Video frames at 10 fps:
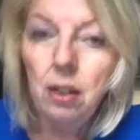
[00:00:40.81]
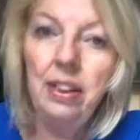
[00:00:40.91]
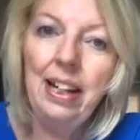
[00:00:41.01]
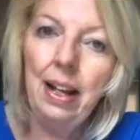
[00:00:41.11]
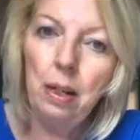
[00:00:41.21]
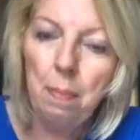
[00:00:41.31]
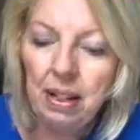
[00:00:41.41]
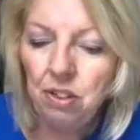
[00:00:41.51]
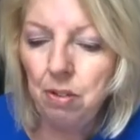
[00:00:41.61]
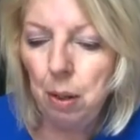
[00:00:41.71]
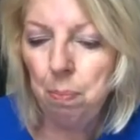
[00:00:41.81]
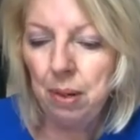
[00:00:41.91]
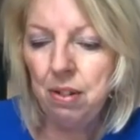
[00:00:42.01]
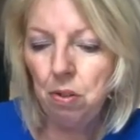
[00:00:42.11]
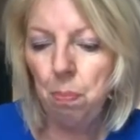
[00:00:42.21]
the elementary
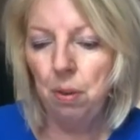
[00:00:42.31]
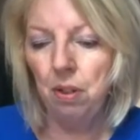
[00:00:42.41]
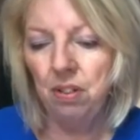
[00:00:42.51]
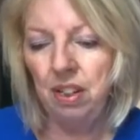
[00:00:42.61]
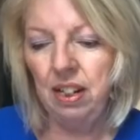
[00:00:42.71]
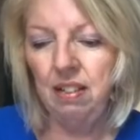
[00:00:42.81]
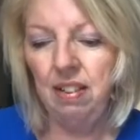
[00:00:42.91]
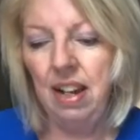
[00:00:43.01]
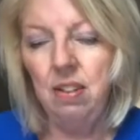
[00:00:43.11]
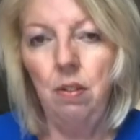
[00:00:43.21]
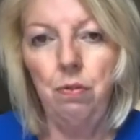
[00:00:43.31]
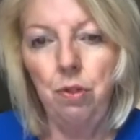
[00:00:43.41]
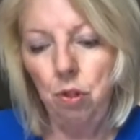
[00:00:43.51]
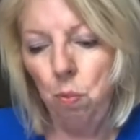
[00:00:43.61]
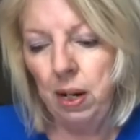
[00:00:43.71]
principles, and it says in
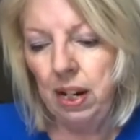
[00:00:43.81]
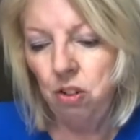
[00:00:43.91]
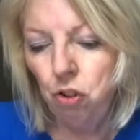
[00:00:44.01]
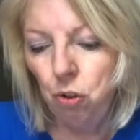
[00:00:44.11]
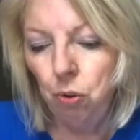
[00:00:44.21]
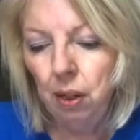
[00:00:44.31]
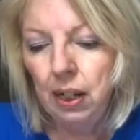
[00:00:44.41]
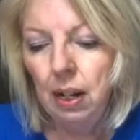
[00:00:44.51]
verse 1 and 2